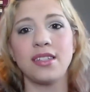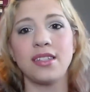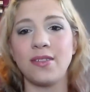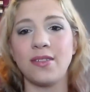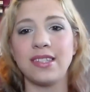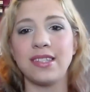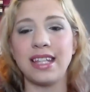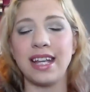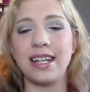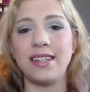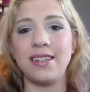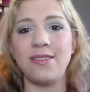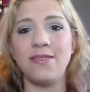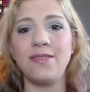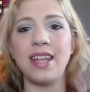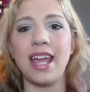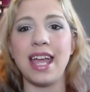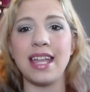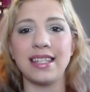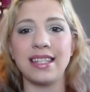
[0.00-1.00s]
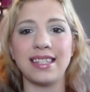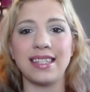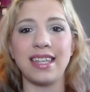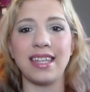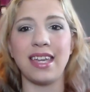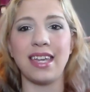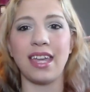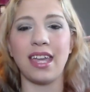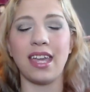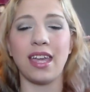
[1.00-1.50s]
So stay tuned and
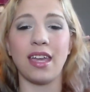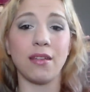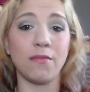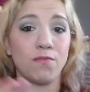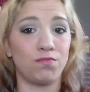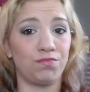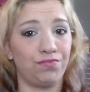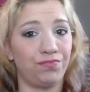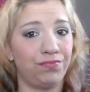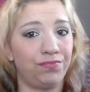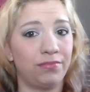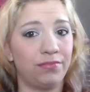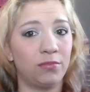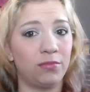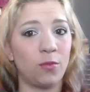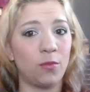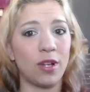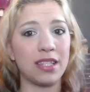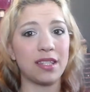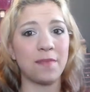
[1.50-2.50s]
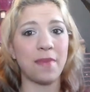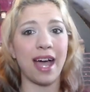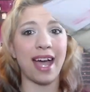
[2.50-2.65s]
see. Okay guys,